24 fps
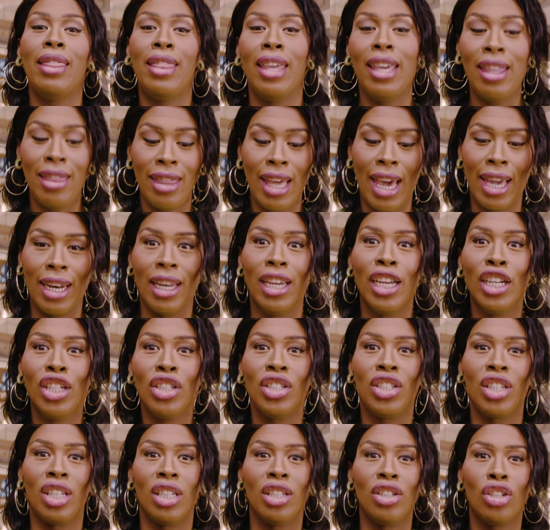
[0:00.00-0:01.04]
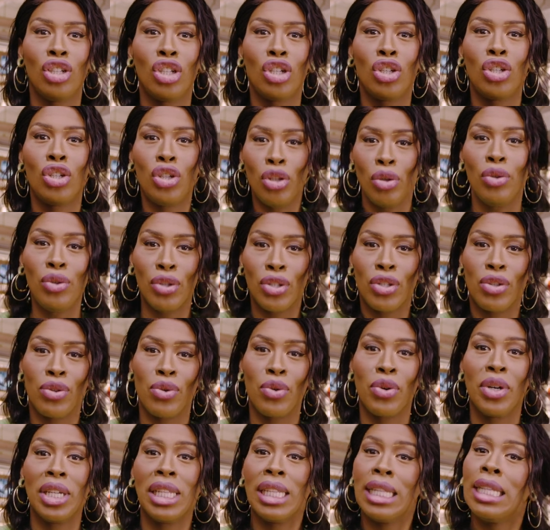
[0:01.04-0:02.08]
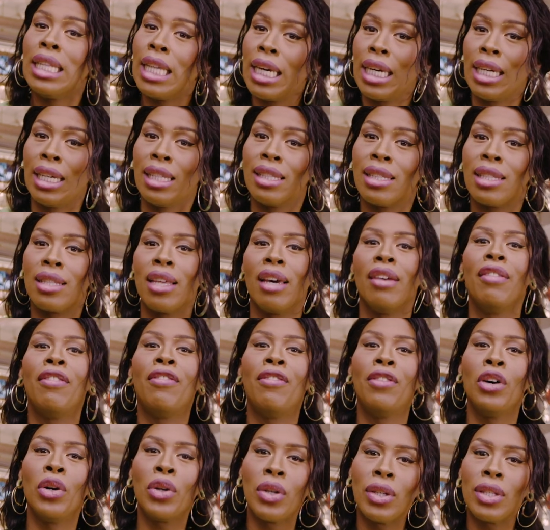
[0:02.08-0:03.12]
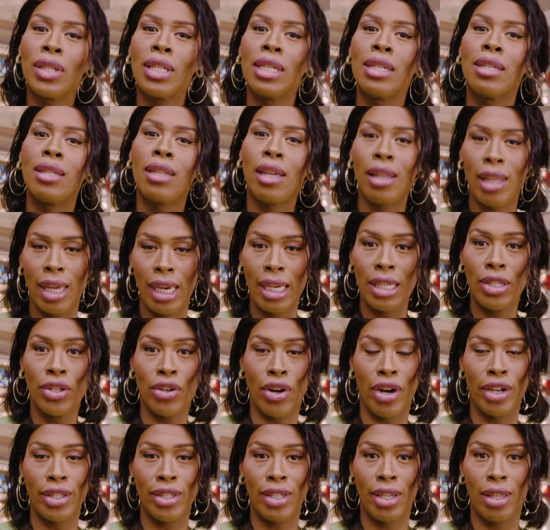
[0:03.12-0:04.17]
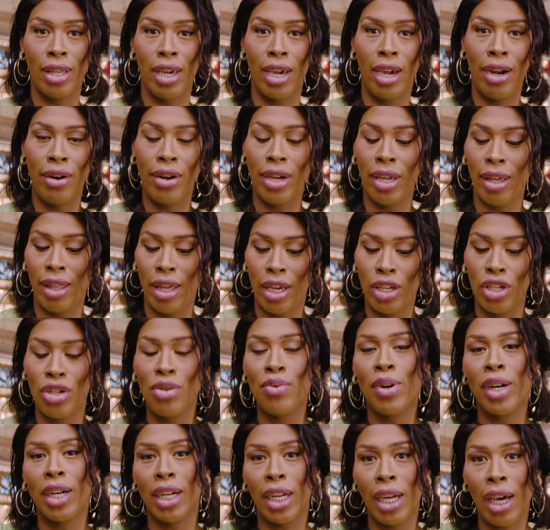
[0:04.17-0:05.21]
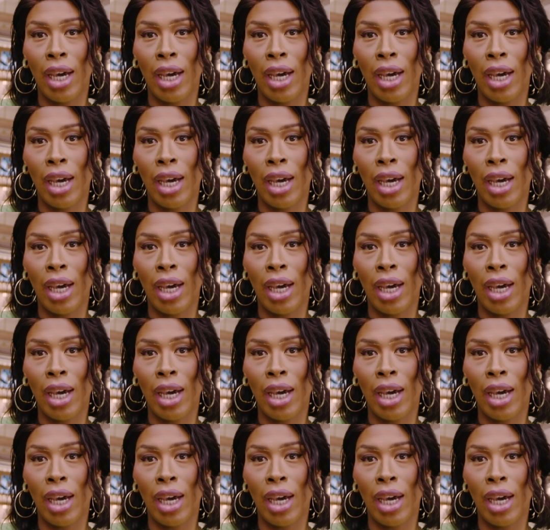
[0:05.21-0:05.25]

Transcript: then that energy shoots through a lens that focuses the laser onto the area that you wanna